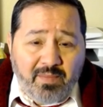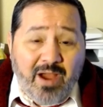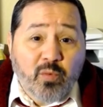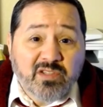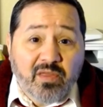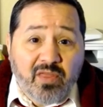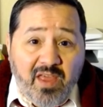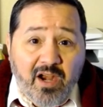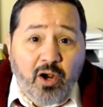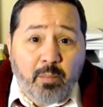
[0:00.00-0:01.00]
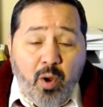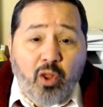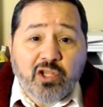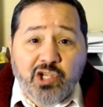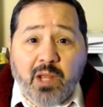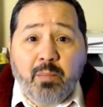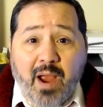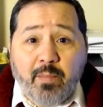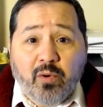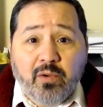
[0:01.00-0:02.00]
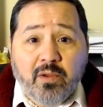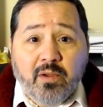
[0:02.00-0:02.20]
That was their apologetic Bible.